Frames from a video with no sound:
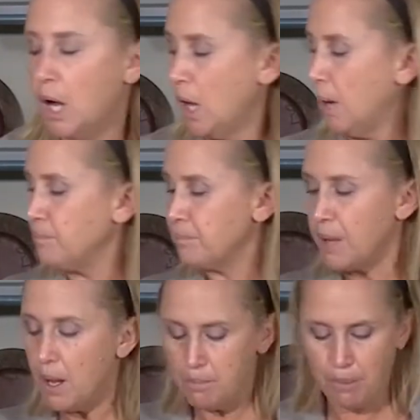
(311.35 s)
Um,
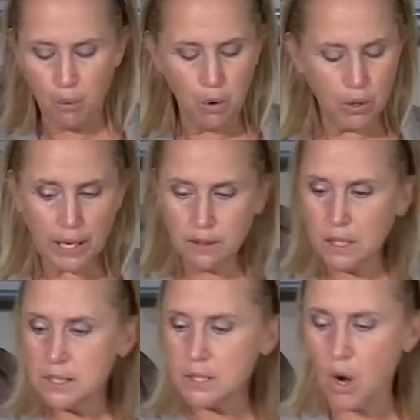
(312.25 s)
but we'll get
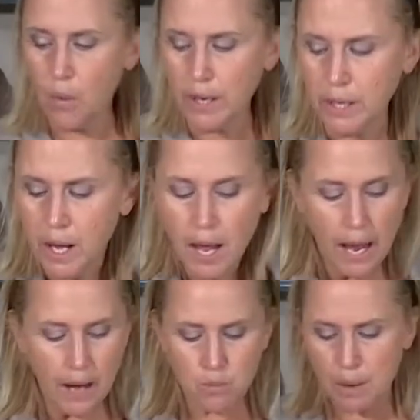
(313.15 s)
this going.
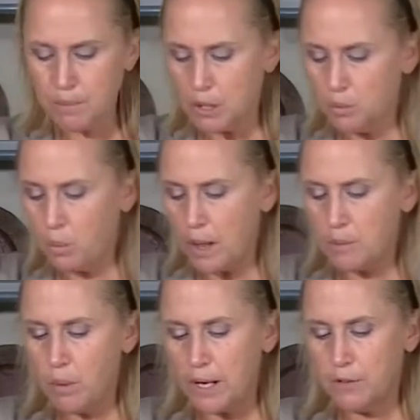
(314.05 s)
And I'm gonna, while
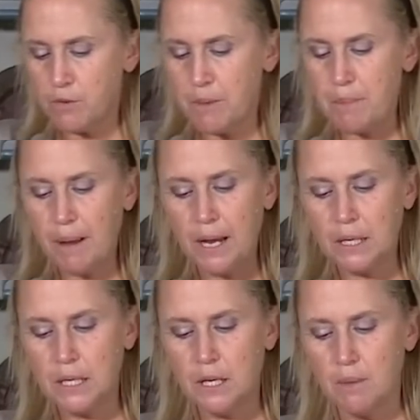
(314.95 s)
I'm waiting for my
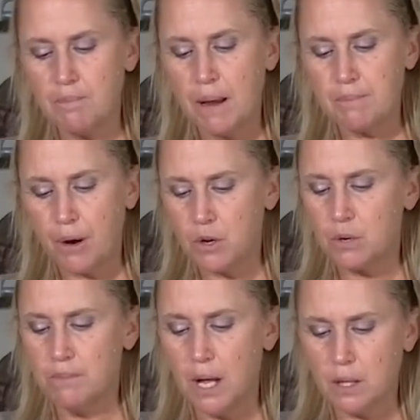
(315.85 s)
pan to heat up and my butter
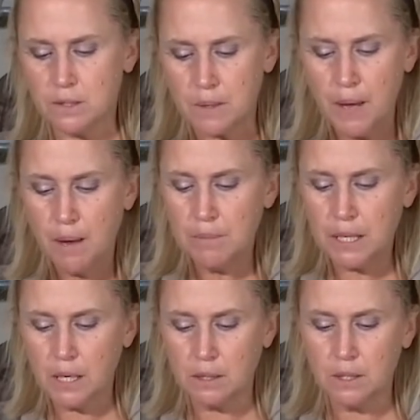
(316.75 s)
to melt, I'm gonna
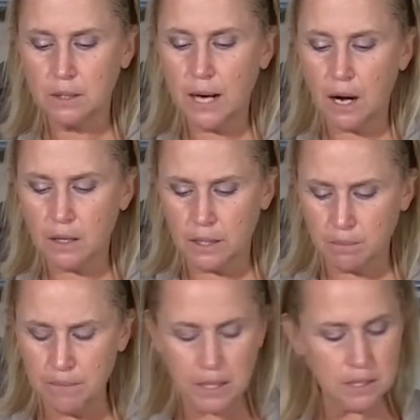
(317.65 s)
get a little
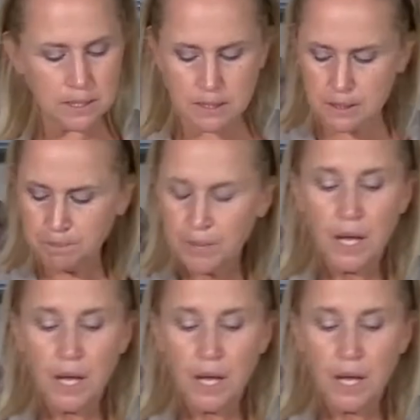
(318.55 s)
garlic minced.